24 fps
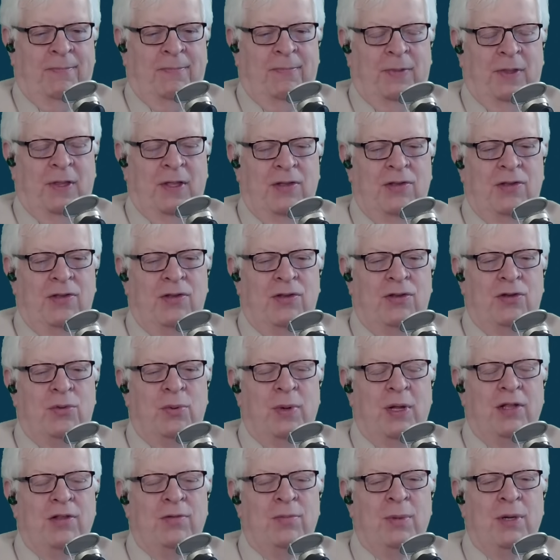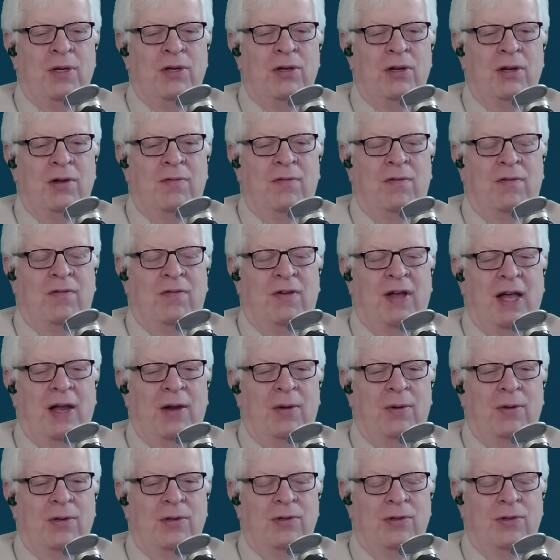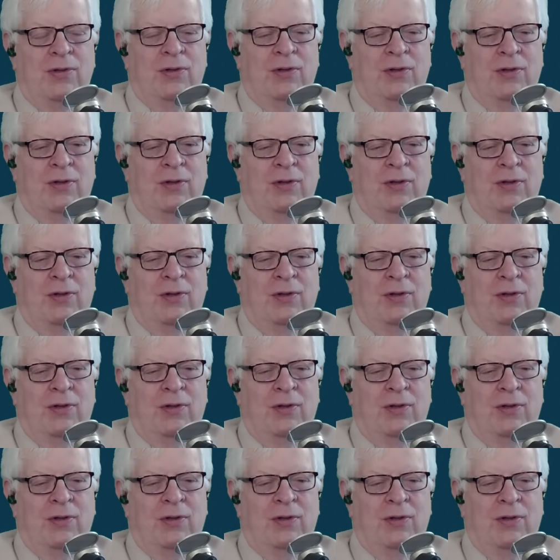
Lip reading: This is transmission of a virus.